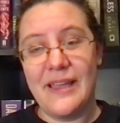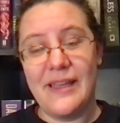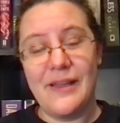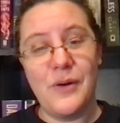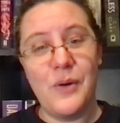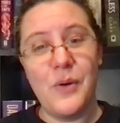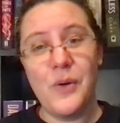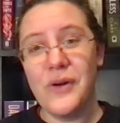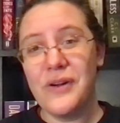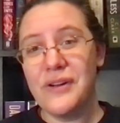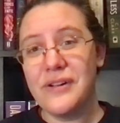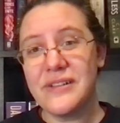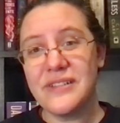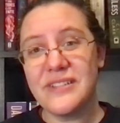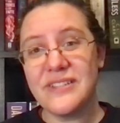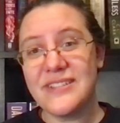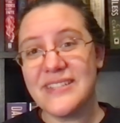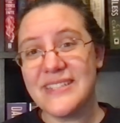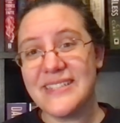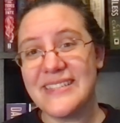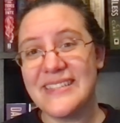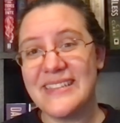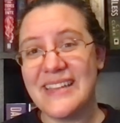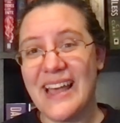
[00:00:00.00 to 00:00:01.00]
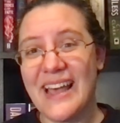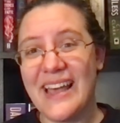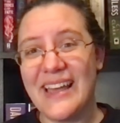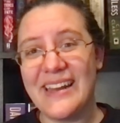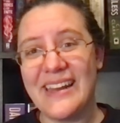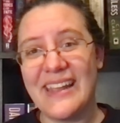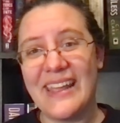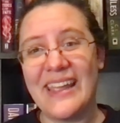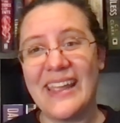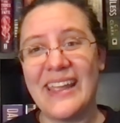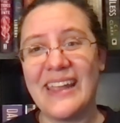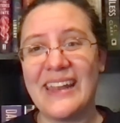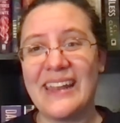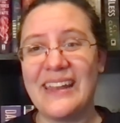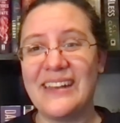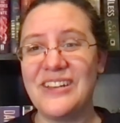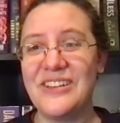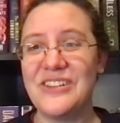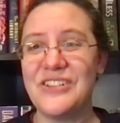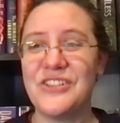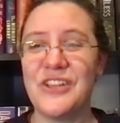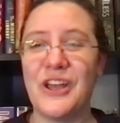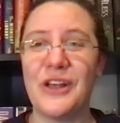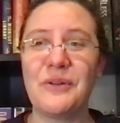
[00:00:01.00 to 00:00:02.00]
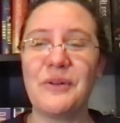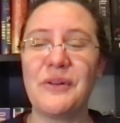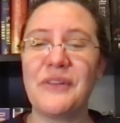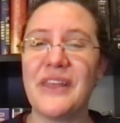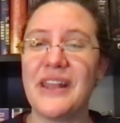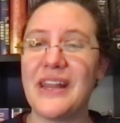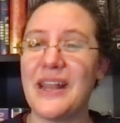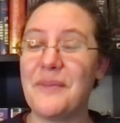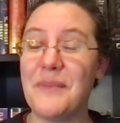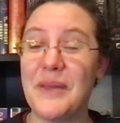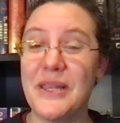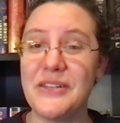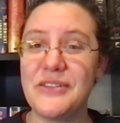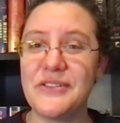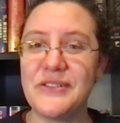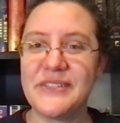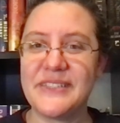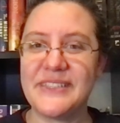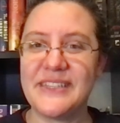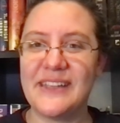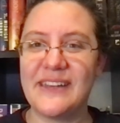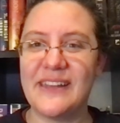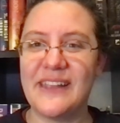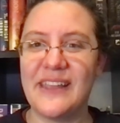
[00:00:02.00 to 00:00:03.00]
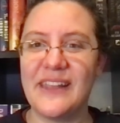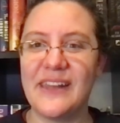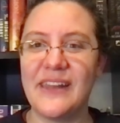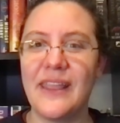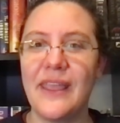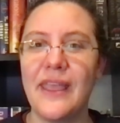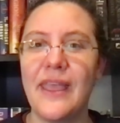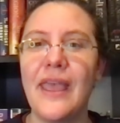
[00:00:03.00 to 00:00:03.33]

Horror is just not a genre that I'm interested in.